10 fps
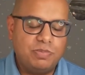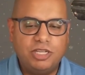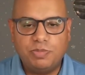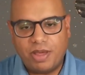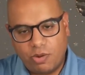
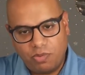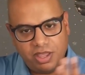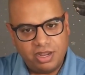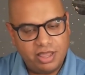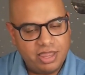much better
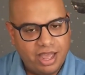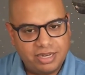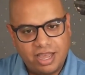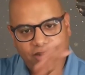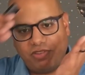reading in that
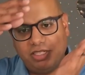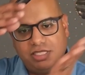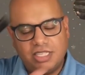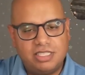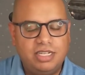kind of
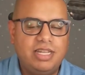consistent